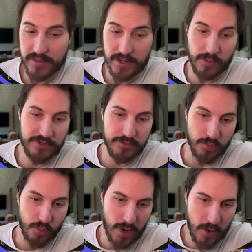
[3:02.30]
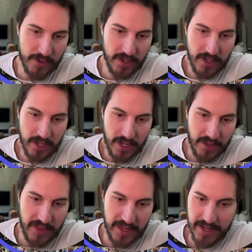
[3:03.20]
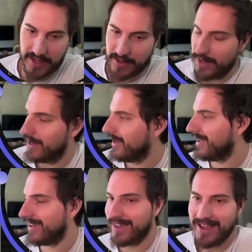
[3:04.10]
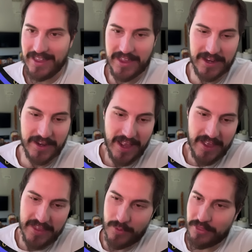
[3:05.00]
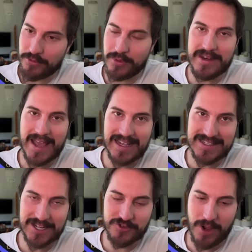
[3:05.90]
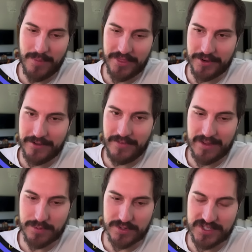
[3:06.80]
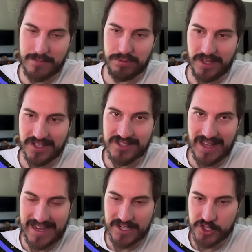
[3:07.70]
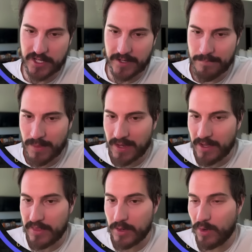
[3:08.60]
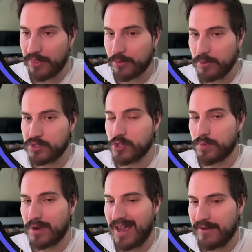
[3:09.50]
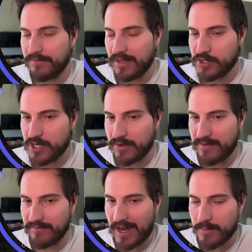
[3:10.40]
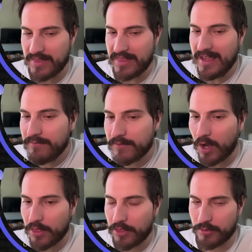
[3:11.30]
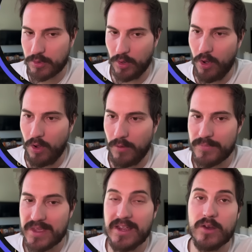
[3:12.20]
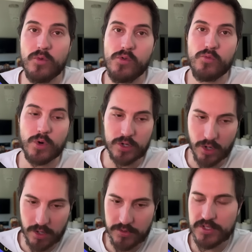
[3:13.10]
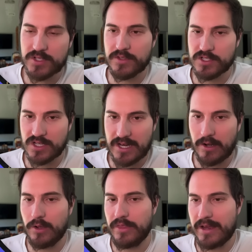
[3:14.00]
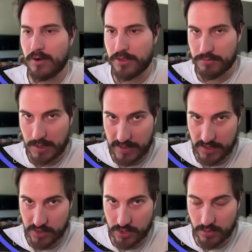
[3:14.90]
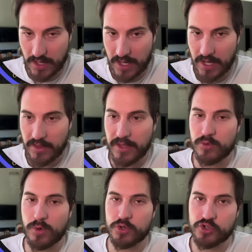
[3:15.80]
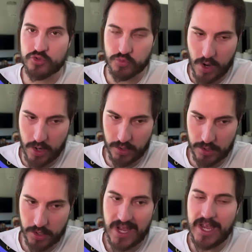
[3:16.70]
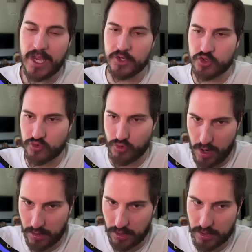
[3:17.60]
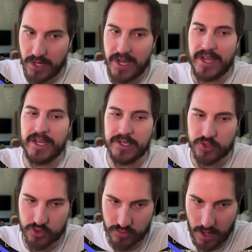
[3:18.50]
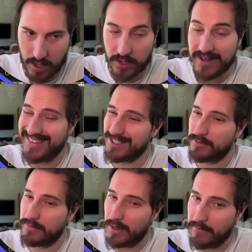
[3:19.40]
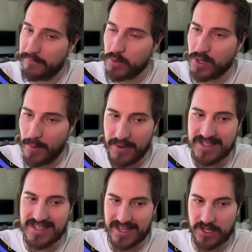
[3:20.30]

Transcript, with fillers: they went through Rona, they went through the NASDAQ drop of 35% plus last year. They went through super high inflationary environment. They've gone through it all. And regardless of the scenario they are thrown into, they grow stronger and stronger and stronger. And there's very few companies that can